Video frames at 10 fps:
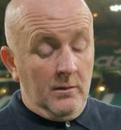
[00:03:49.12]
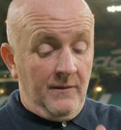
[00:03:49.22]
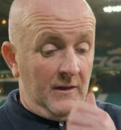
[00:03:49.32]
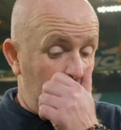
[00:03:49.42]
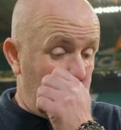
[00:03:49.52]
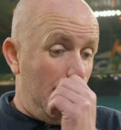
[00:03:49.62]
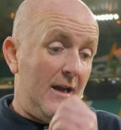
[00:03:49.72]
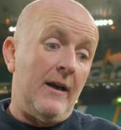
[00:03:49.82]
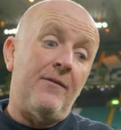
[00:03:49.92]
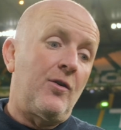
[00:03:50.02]
I think it's going to be a
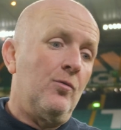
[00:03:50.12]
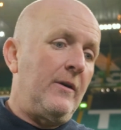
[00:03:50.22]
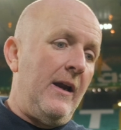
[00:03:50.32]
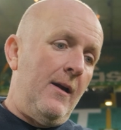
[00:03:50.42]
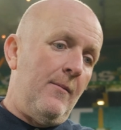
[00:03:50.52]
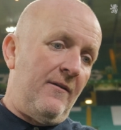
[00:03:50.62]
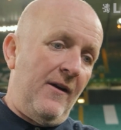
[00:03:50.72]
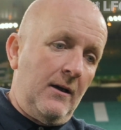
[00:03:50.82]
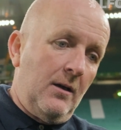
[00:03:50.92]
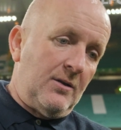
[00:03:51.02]
difficult game. I
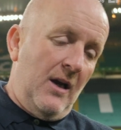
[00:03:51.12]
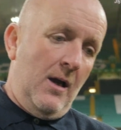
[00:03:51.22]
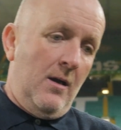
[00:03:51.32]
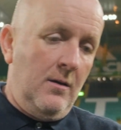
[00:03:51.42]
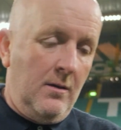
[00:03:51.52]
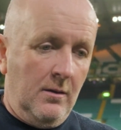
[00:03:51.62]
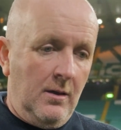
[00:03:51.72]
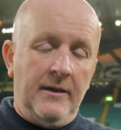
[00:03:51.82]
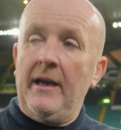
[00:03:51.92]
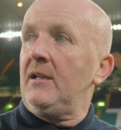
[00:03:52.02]
think there's
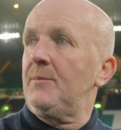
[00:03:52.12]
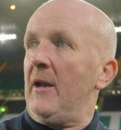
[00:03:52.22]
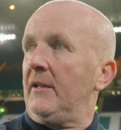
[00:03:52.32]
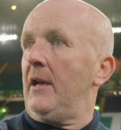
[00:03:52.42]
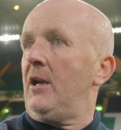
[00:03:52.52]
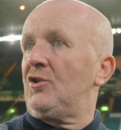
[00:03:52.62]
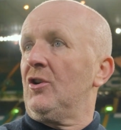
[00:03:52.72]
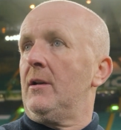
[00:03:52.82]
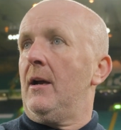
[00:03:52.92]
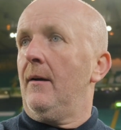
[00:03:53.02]
an
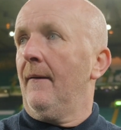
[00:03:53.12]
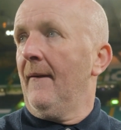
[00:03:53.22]
expectation that